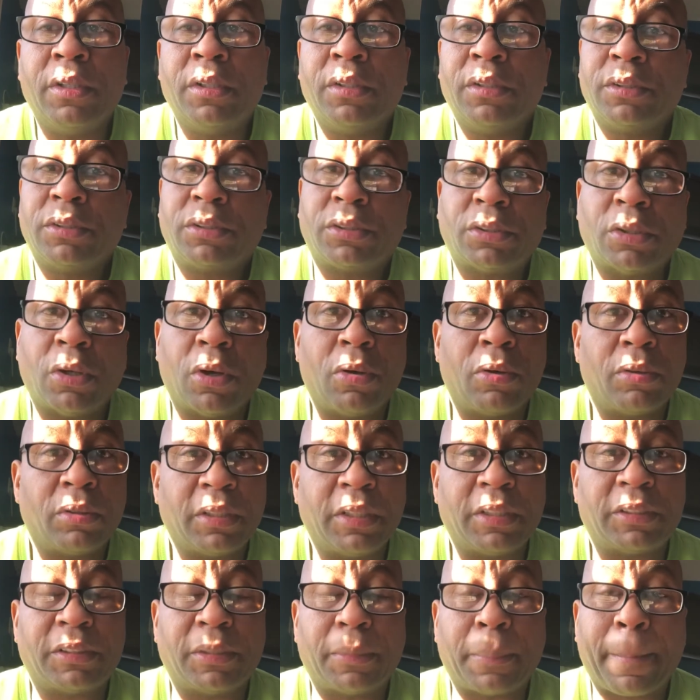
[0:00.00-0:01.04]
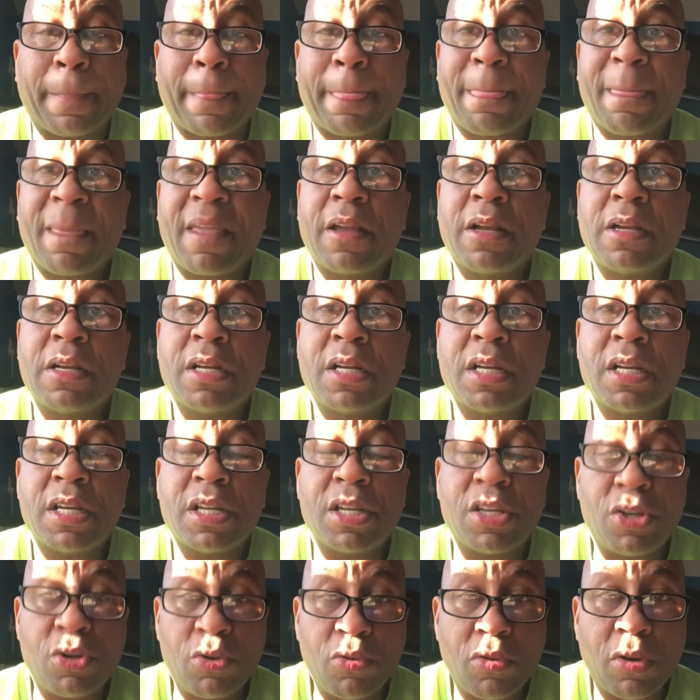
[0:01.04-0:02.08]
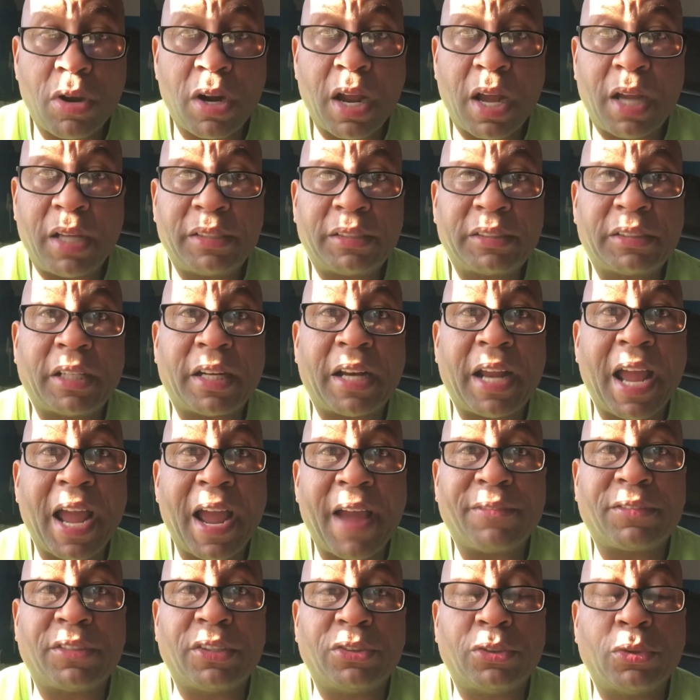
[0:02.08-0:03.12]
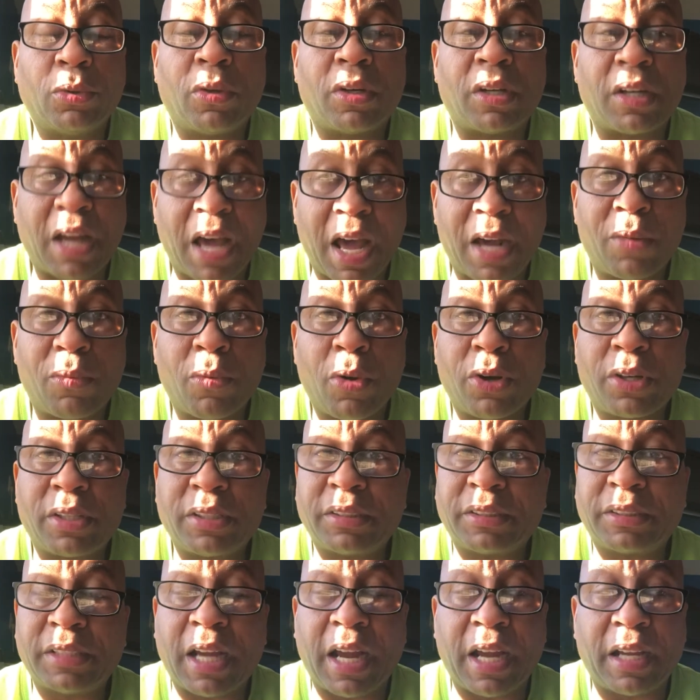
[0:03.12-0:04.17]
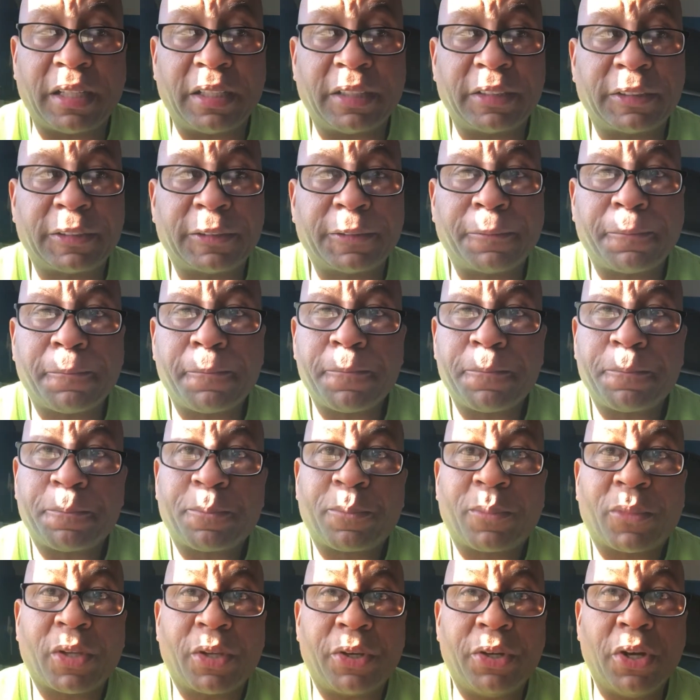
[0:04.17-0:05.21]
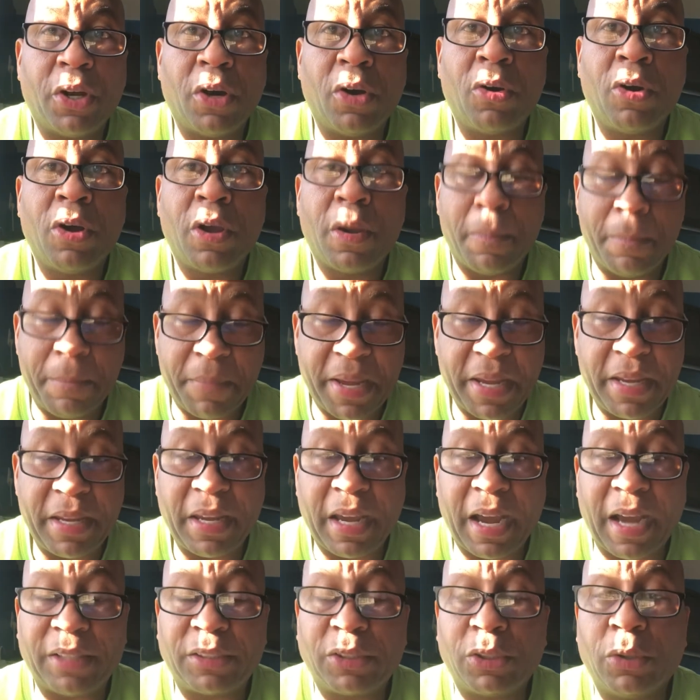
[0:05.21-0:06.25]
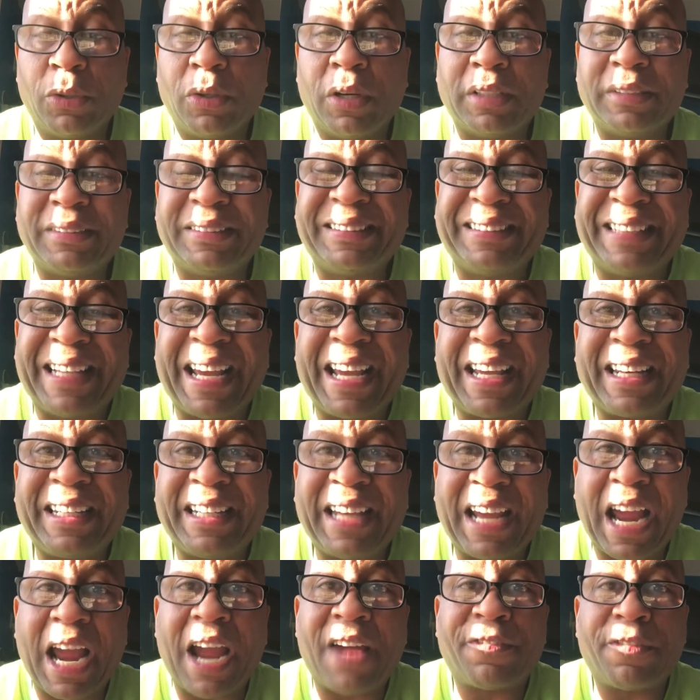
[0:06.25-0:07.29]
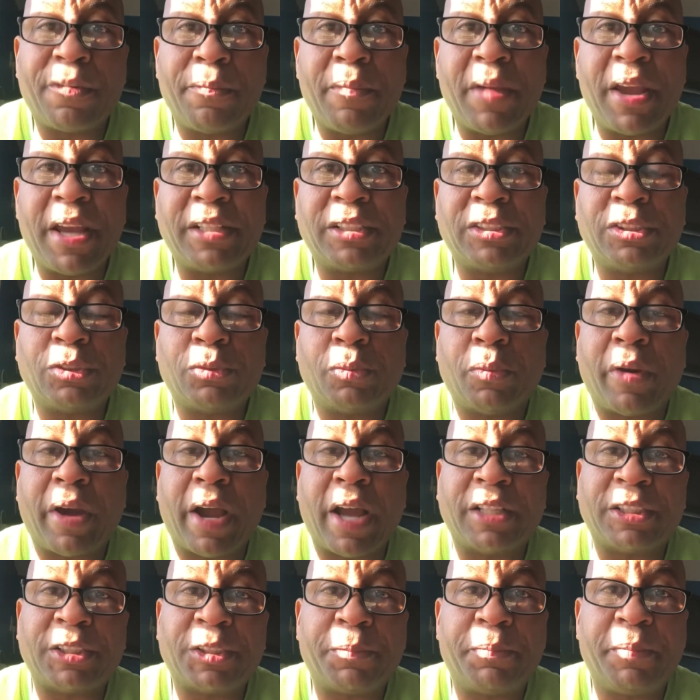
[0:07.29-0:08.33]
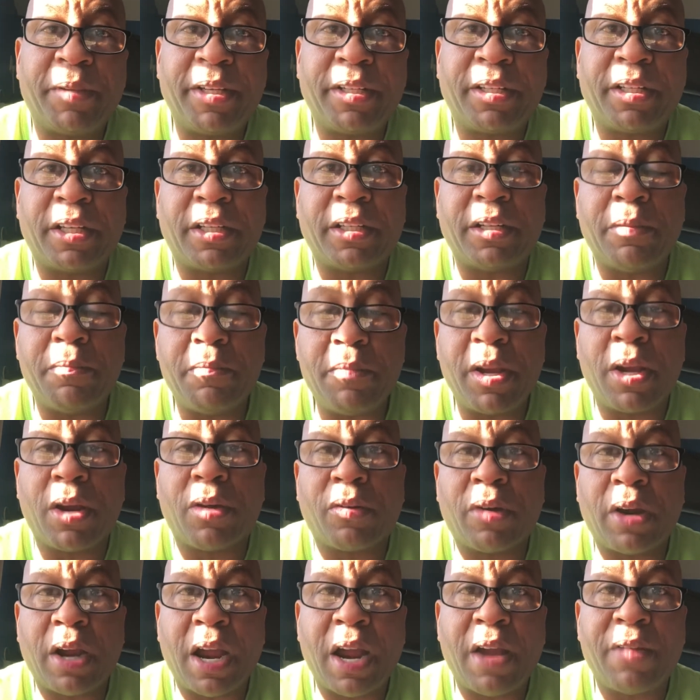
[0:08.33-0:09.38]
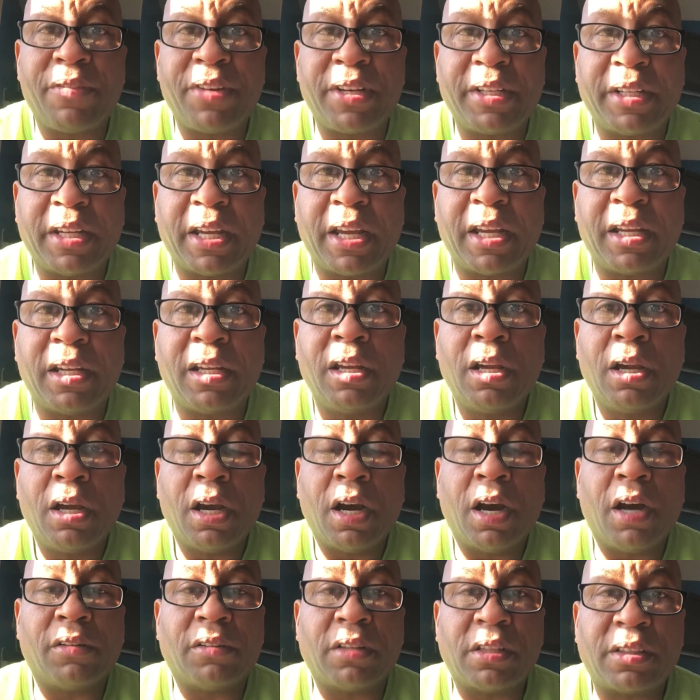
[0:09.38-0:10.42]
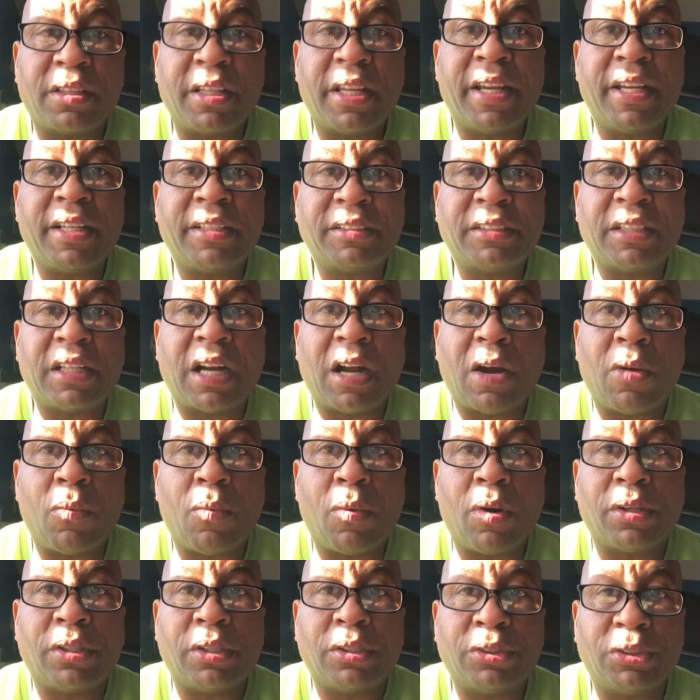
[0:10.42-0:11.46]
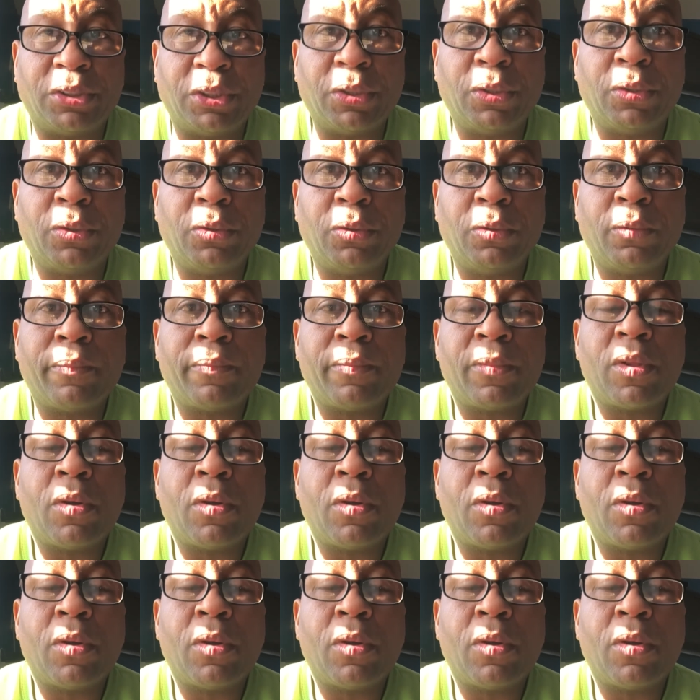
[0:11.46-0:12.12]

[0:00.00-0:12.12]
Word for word: So listen, you and I is gonna have to do a lot of work in silence. You know, me, I do a daily affirmations where I speak in the mirror every day of the things that I want to do,